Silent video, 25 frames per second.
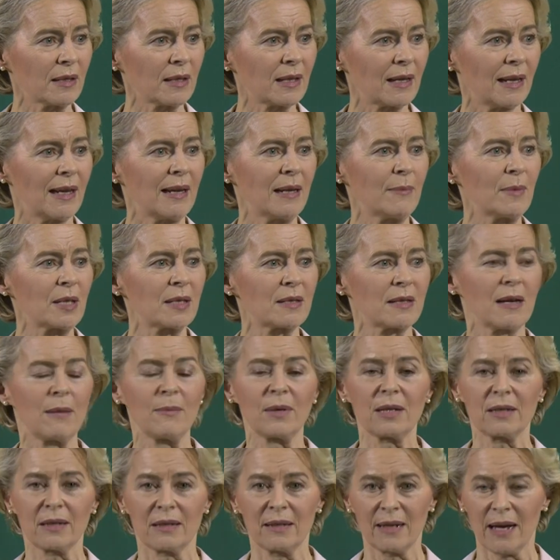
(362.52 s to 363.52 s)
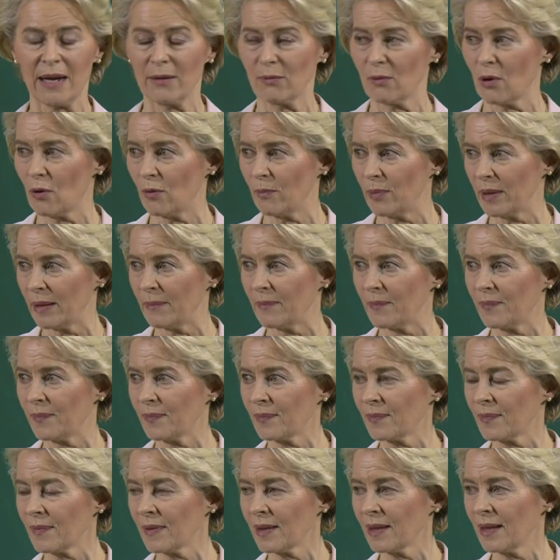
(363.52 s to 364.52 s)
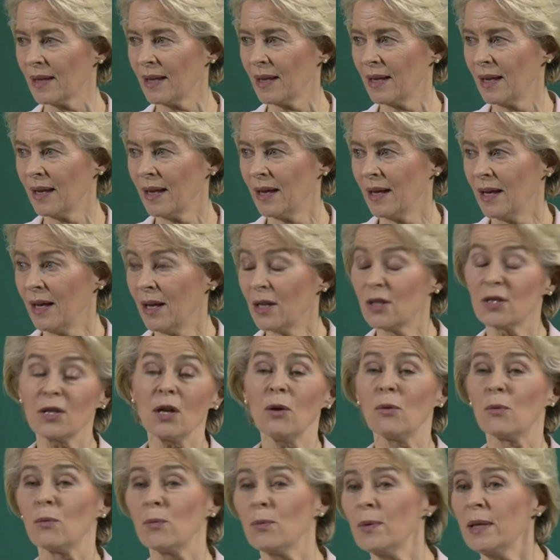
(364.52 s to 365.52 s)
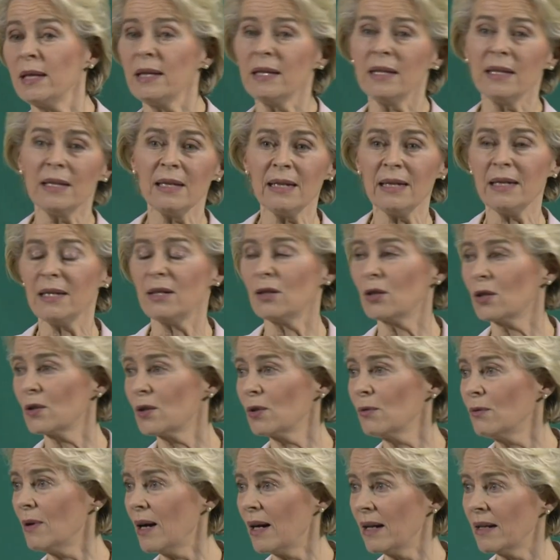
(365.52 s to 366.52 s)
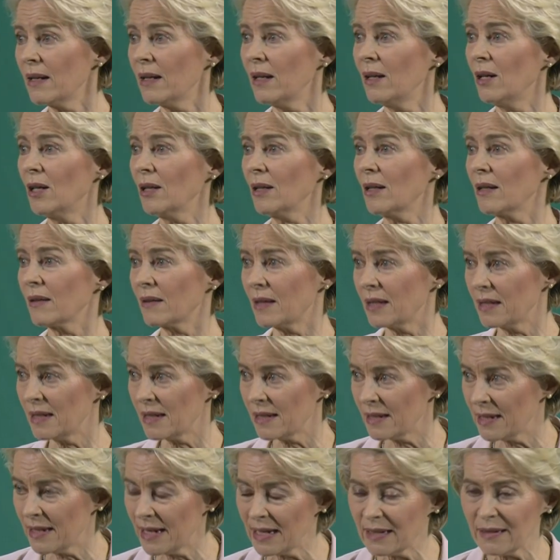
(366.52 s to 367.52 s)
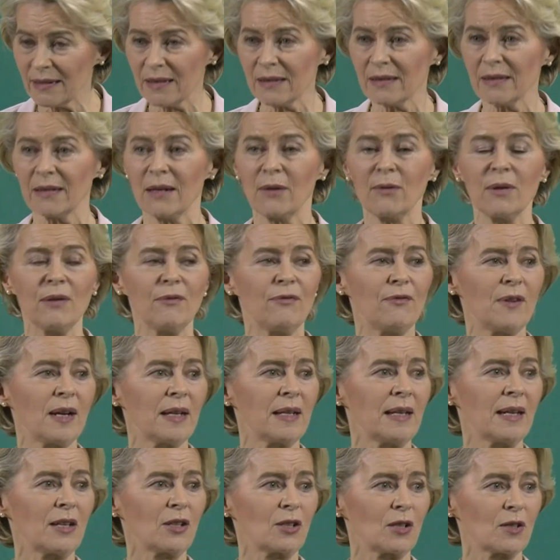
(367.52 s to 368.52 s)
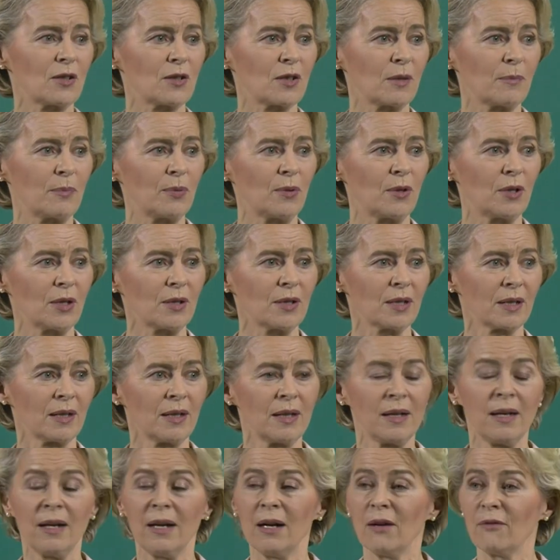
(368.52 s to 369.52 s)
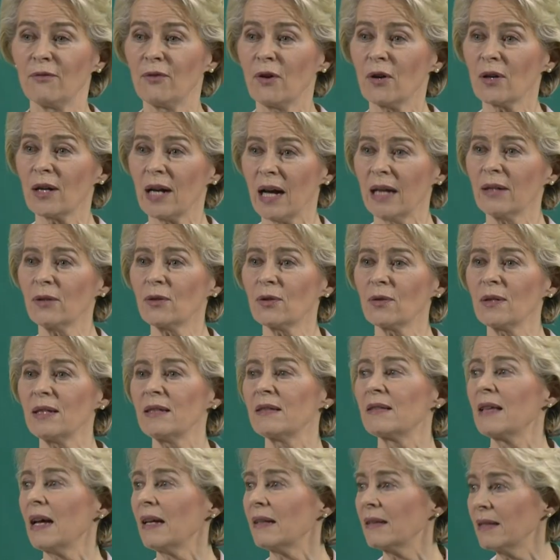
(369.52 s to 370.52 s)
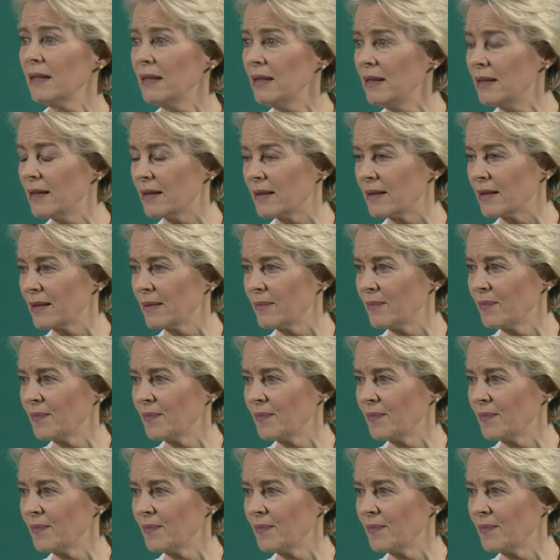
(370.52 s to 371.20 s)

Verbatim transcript: Climate Summit in Nairobi. So we need to unlock the necessary financial support for countries that need it.